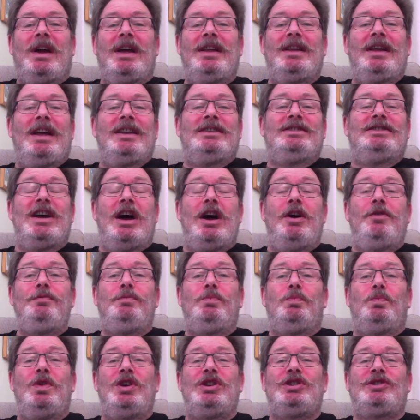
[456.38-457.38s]
"Don't
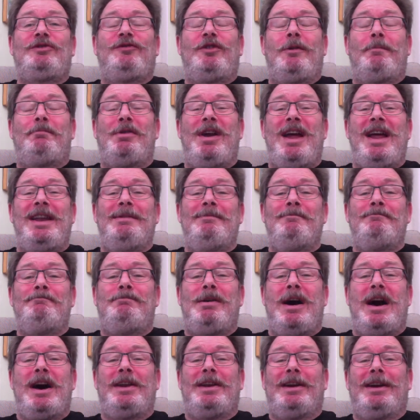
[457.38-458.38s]
wish for bread and
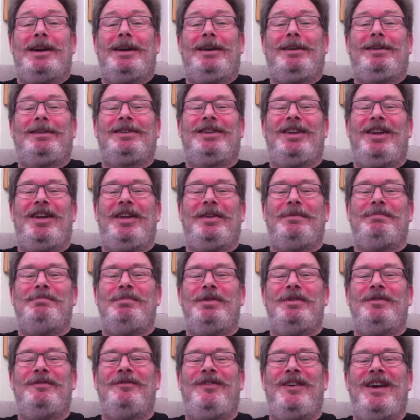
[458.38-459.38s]
butter," called
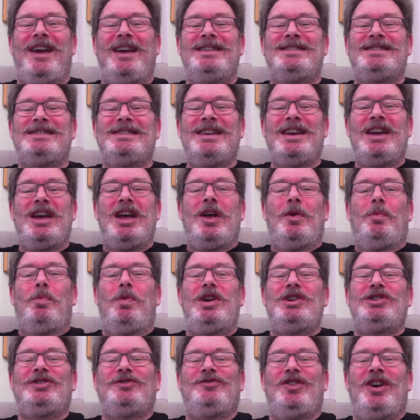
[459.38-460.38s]
Moonface.
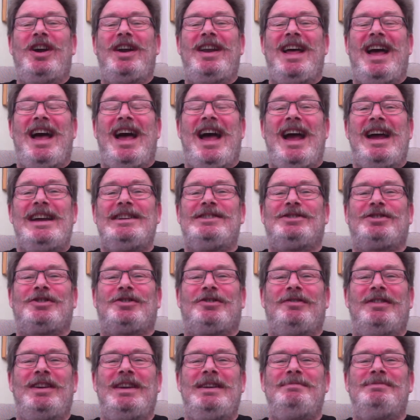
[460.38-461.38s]
"Wish for an ice
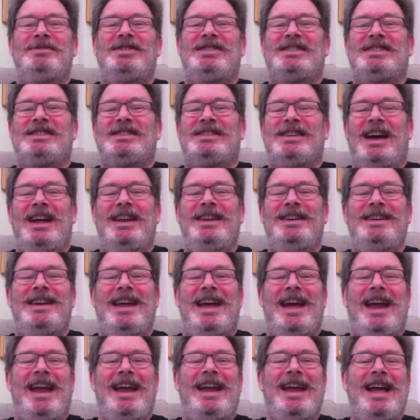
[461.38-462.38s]
cream
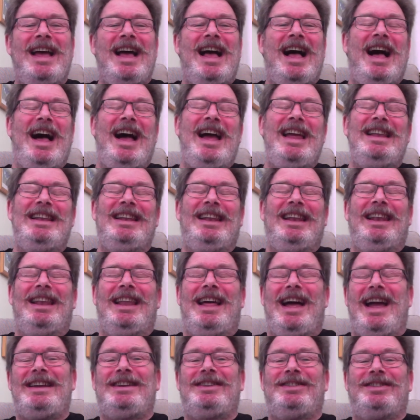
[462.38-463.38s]
sundae. I
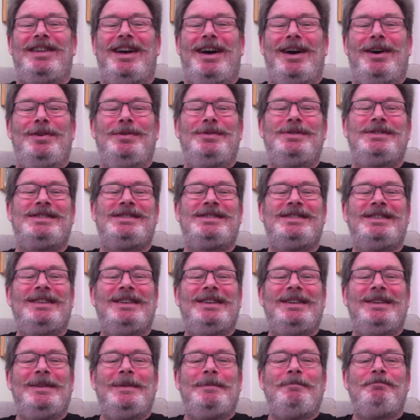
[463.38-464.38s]
like those."
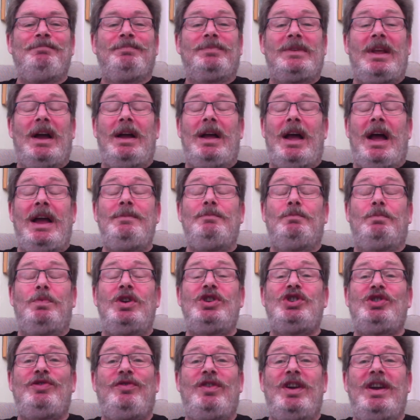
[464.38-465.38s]
"I
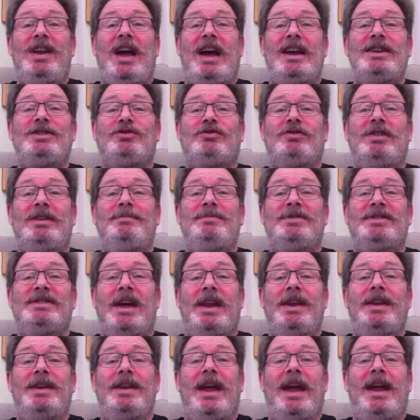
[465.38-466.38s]
wish for an ice cream
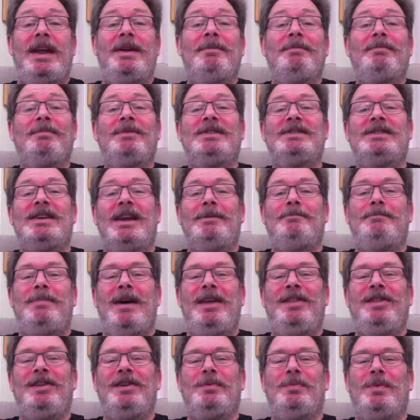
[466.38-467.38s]
sundae," said
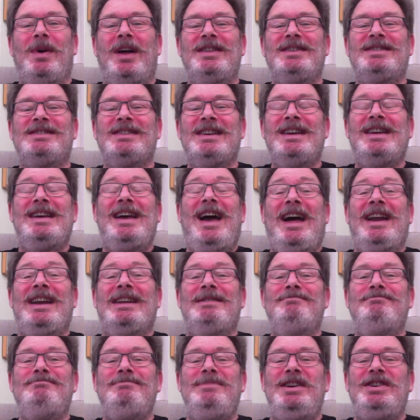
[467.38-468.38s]
Beth at once, and
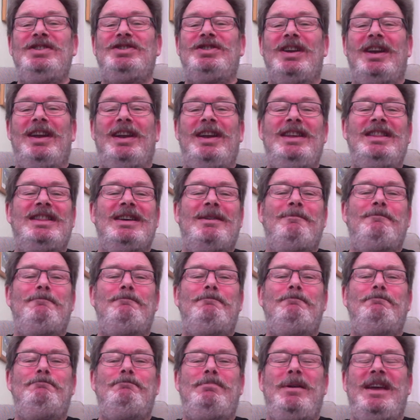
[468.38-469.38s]
immediately the
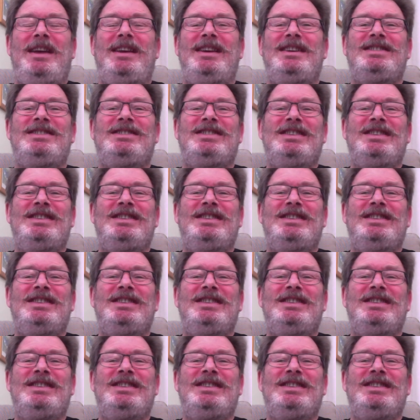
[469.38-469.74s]
biggest,